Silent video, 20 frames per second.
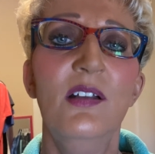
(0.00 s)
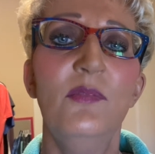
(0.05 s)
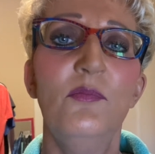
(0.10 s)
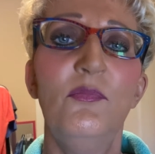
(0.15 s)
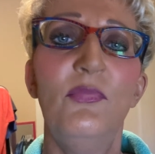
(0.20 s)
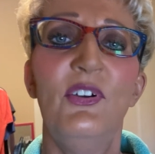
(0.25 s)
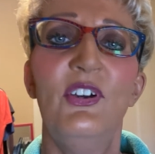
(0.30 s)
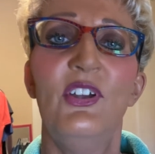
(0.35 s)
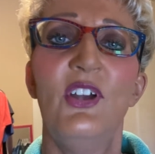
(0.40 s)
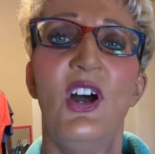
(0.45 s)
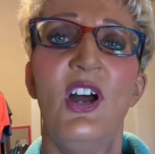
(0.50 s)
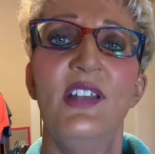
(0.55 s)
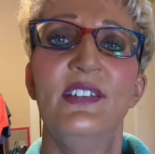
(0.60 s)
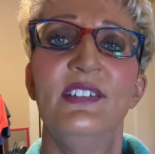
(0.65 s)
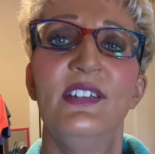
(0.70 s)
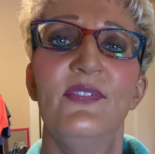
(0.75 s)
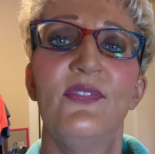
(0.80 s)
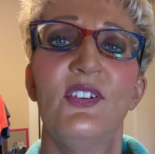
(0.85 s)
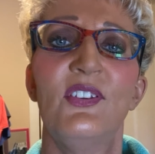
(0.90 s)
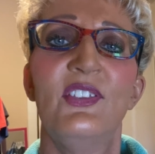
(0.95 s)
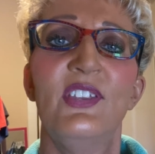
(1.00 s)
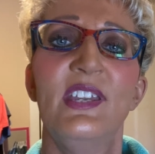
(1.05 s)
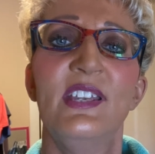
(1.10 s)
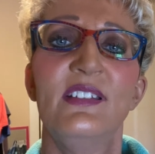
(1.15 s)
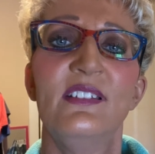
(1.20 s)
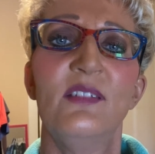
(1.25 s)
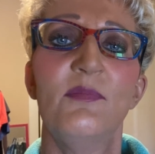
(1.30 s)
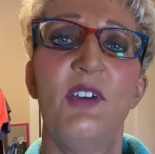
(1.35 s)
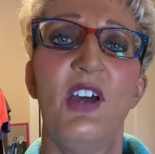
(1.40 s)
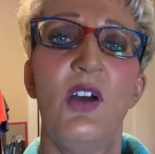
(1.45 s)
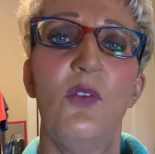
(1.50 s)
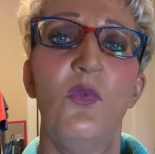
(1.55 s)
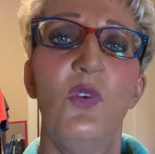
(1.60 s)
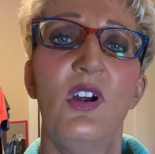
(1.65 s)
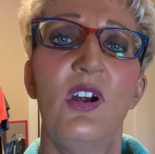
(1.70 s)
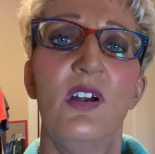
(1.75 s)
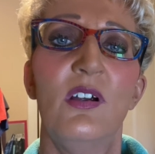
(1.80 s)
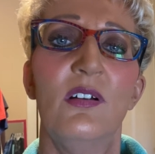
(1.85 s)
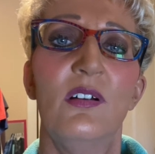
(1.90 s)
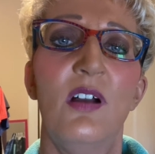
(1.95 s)
put on different things about
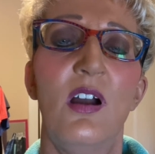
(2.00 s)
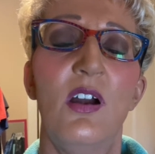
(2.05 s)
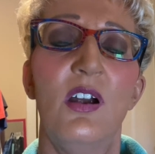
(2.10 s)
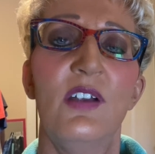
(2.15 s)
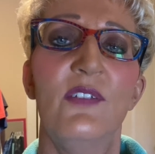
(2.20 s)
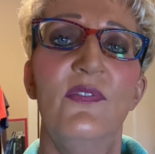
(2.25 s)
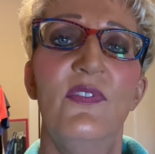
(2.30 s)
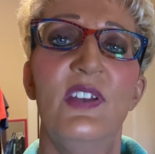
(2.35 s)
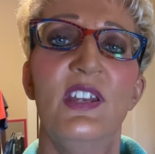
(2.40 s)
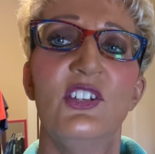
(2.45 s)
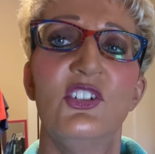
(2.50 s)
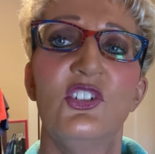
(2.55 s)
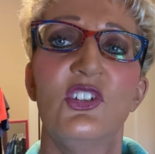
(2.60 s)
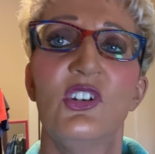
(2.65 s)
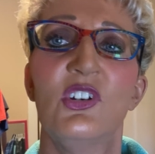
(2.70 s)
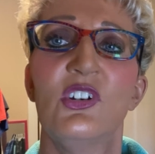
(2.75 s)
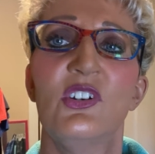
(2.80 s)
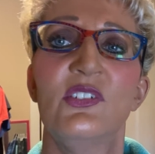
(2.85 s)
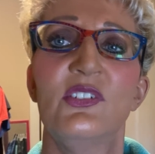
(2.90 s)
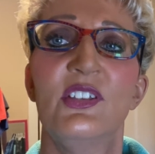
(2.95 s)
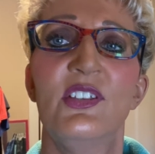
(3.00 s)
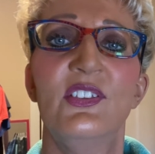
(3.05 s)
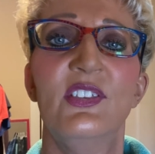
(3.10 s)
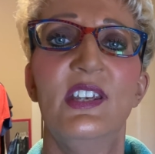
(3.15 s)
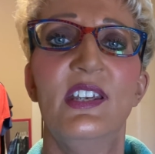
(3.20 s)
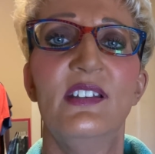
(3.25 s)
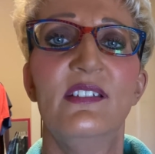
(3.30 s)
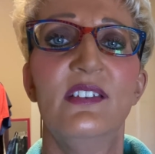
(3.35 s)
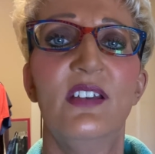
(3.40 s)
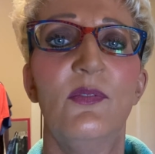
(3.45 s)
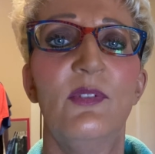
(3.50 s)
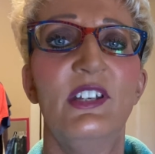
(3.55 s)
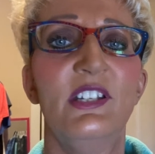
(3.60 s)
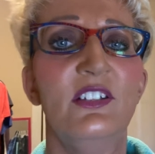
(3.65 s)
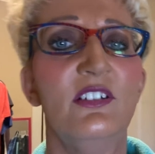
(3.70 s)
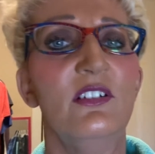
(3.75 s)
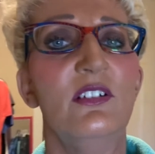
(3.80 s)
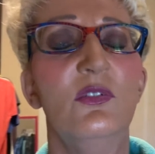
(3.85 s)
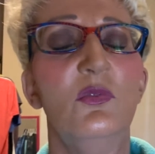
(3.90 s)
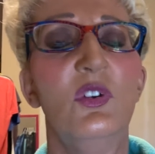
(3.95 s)
where our adventures and things that we
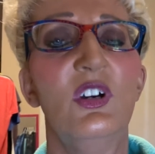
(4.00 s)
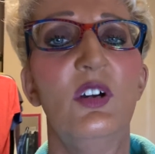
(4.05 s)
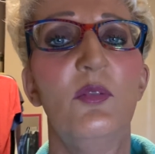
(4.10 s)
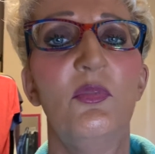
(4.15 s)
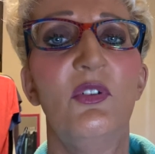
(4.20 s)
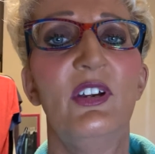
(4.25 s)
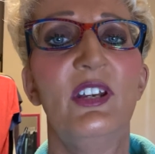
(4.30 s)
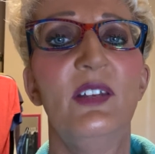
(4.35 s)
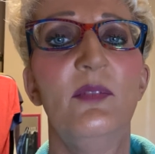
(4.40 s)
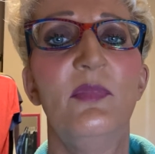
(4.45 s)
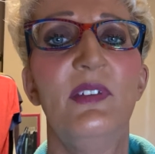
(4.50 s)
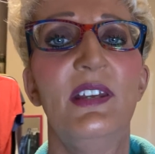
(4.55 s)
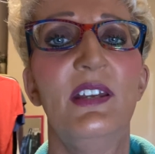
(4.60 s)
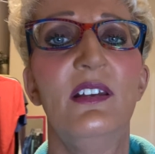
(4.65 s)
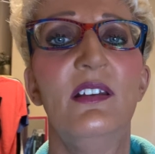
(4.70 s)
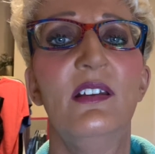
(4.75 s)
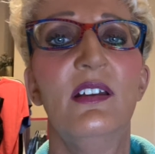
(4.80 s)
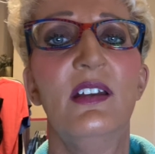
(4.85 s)
do. We're a pretty big